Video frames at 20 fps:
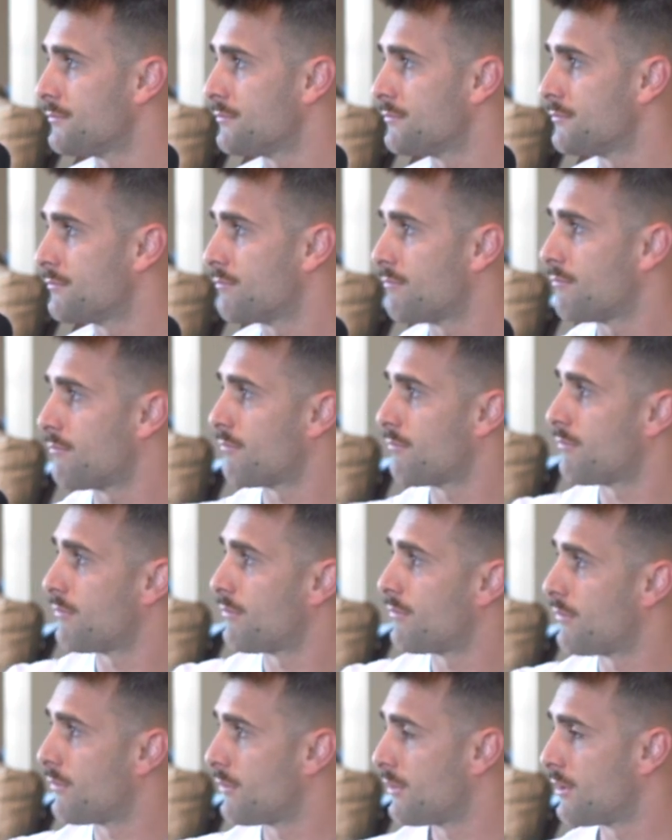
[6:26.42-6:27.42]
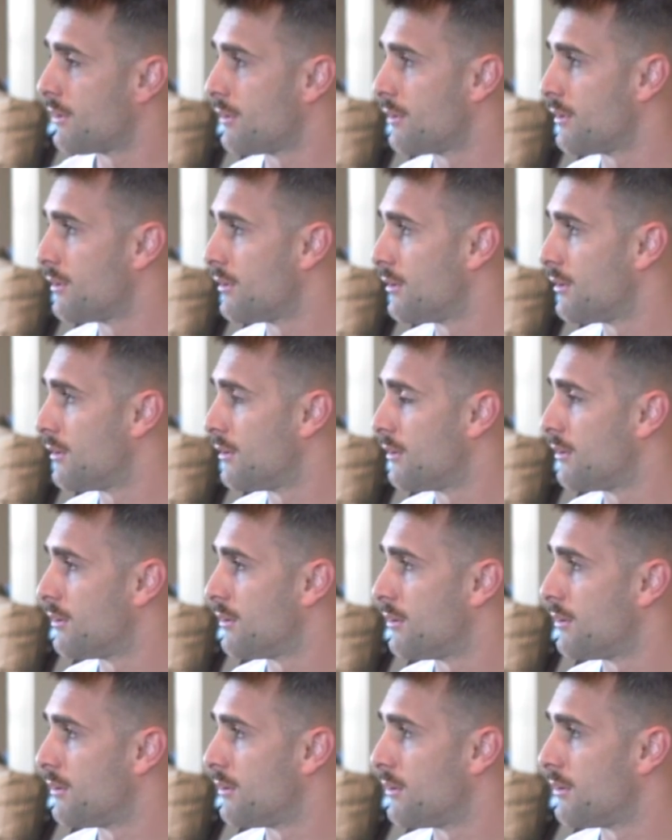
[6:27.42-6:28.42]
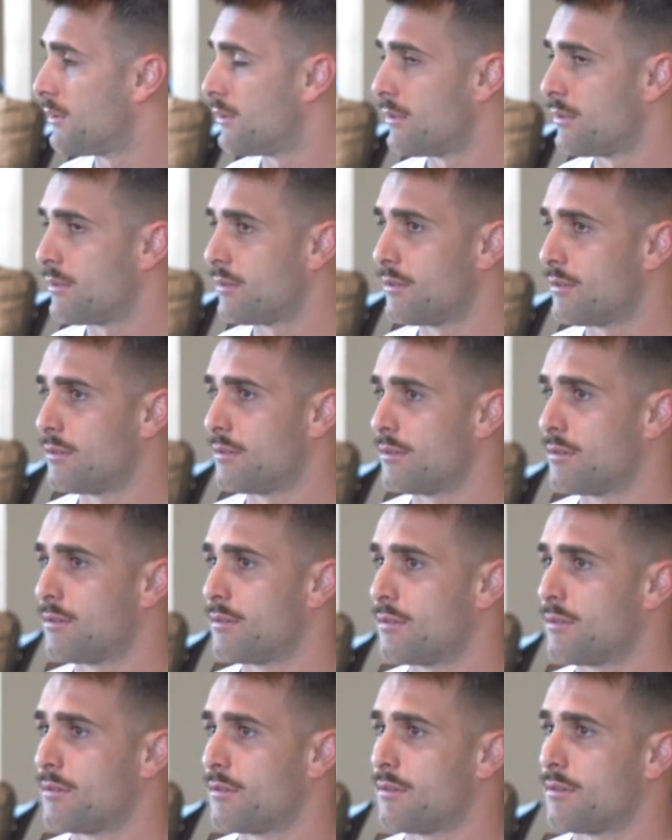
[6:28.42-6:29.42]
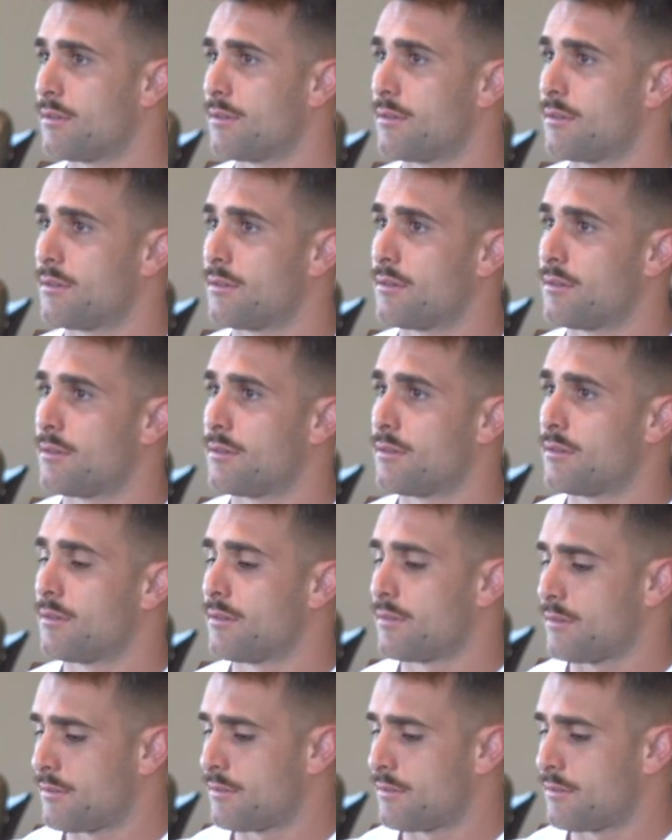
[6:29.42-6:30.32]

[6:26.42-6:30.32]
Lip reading: [no speech]